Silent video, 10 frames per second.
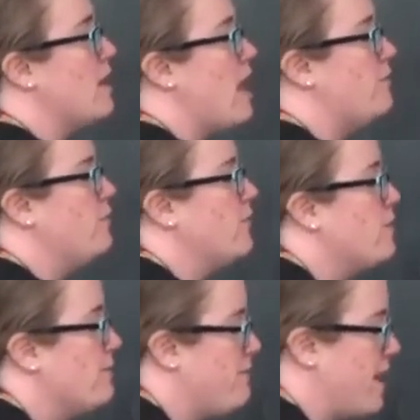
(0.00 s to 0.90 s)
left for an
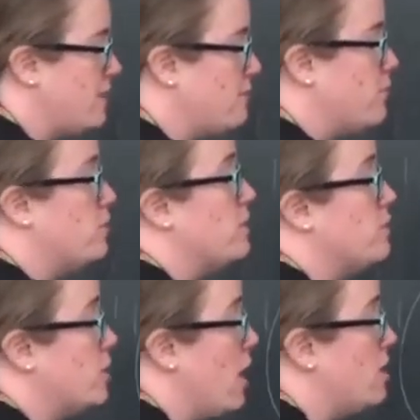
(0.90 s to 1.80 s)
effective nuclear
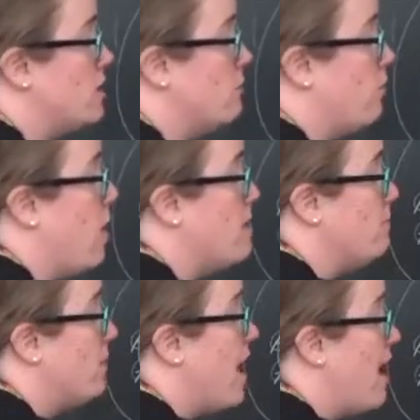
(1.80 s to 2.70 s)
charge of
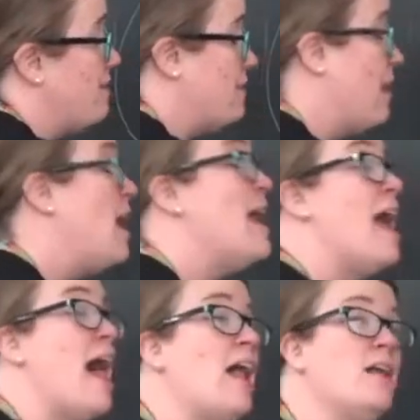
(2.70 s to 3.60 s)
1 plus.
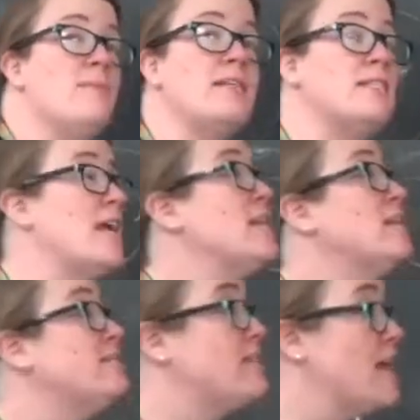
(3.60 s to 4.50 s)
Elements in
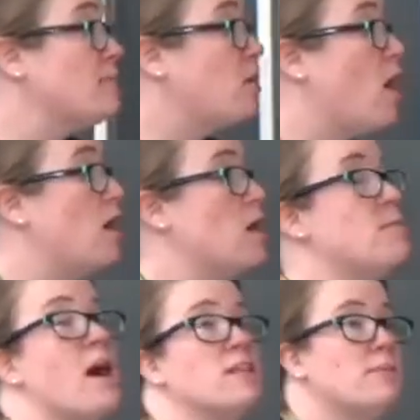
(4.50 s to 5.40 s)
the same
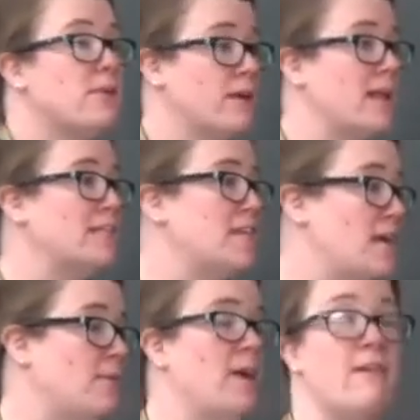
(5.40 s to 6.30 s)
column on the periodic
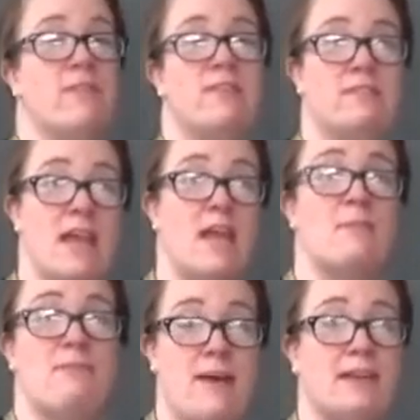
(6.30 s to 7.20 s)
table have the same
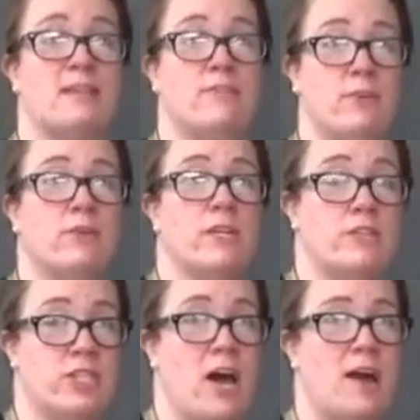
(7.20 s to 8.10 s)
effective nuclear
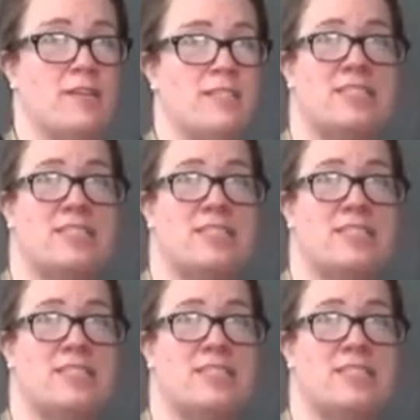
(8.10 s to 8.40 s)
charge.